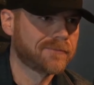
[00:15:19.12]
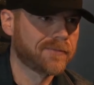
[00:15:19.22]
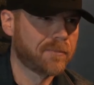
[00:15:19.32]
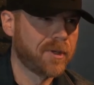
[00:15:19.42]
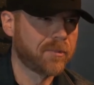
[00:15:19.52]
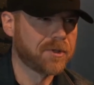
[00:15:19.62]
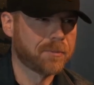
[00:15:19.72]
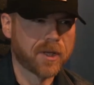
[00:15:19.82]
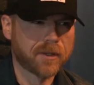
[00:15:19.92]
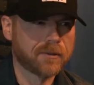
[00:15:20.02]
memory
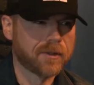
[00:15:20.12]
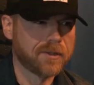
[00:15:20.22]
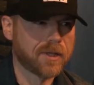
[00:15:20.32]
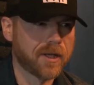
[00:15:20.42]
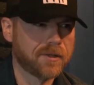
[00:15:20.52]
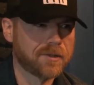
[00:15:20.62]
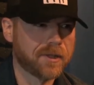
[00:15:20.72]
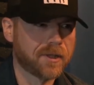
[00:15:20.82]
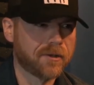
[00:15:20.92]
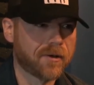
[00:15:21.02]
span these days.
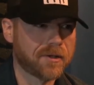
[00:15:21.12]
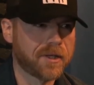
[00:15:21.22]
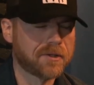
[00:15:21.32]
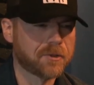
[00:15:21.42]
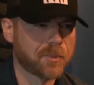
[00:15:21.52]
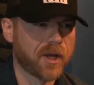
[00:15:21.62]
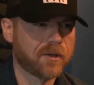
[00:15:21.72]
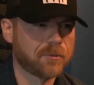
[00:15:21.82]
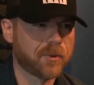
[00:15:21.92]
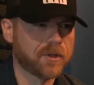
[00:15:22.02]
yeah, know? our attention span
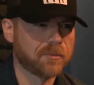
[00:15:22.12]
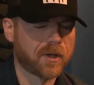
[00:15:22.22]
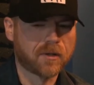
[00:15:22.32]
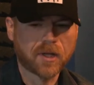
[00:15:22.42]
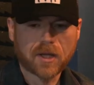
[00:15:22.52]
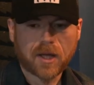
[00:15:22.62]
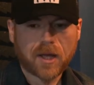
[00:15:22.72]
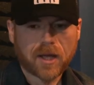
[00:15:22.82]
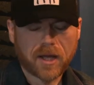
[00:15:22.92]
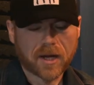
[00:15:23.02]
is pretty small,
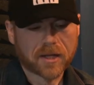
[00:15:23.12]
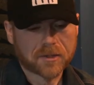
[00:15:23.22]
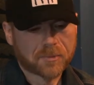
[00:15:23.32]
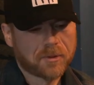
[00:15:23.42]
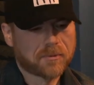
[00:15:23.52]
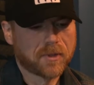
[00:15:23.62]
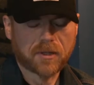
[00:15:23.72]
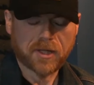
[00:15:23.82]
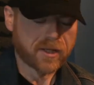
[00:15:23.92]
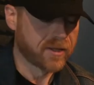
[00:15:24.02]
and I guess people
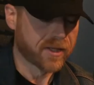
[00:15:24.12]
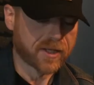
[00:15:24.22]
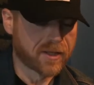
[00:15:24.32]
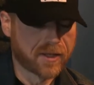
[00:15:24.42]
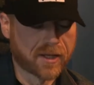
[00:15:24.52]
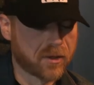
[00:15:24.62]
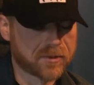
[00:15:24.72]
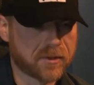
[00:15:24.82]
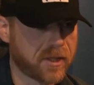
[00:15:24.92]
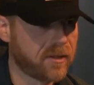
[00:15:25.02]
it, that that
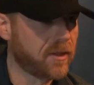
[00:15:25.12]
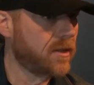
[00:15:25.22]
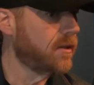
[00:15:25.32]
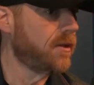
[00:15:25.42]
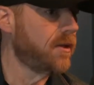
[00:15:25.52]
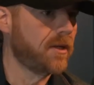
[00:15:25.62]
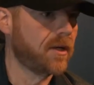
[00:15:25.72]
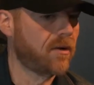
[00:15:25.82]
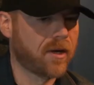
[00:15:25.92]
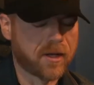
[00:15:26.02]
goes to leading that you
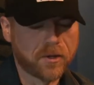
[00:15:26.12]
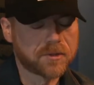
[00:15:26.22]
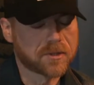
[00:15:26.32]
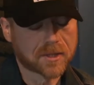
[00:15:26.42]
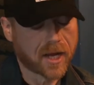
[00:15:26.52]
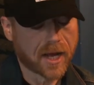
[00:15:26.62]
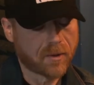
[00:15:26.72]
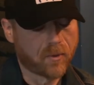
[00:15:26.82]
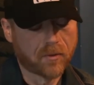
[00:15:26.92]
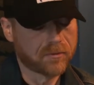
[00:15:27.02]
know who's to say I
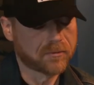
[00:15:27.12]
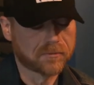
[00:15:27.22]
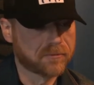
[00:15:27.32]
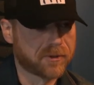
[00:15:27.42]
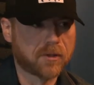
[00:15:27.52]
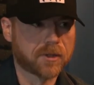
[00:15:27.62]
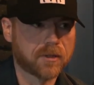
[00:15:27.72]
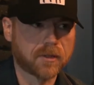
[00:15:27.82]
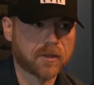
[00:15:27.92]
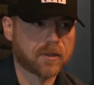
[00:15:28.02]
won't
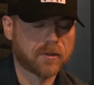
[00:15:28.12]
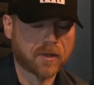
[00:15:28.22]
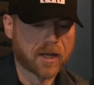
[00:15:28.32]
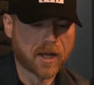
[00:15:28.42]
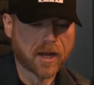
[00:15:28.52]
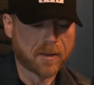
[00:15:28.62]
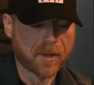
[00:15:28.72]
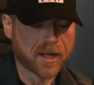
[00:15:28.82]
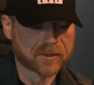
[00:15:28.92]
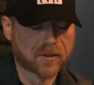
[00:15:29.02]
falter, I, I,
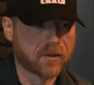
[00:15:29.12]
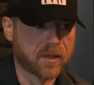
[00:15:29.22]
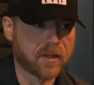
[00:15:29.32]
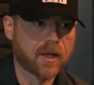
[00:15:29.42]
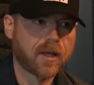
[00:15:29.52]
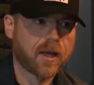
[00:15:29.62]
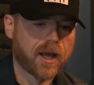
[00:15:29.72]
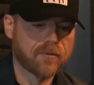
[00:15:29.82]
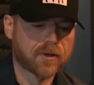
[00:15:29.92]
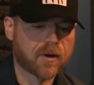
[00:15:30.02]
but I certainly
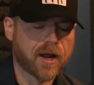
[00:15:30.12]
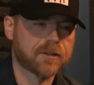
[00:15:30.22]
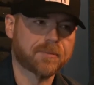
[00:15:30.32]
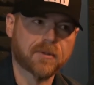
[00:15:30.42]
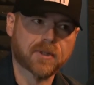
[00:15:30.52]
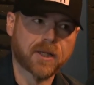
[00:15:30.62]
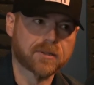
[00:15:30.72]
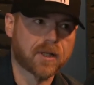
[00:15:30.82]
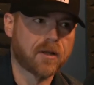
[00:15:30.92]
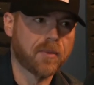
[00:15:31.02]
have a grasp on
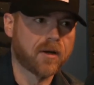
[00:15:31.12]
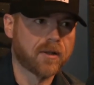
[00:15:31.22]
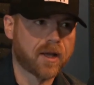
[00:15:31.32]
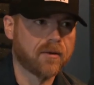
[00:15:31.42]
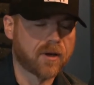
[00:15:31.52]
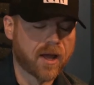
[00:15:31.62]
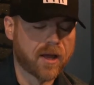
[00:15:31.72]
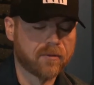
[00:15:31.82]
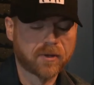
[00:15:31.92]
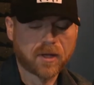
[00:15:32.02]
things a lot better than I ever
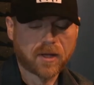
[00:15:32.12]
have,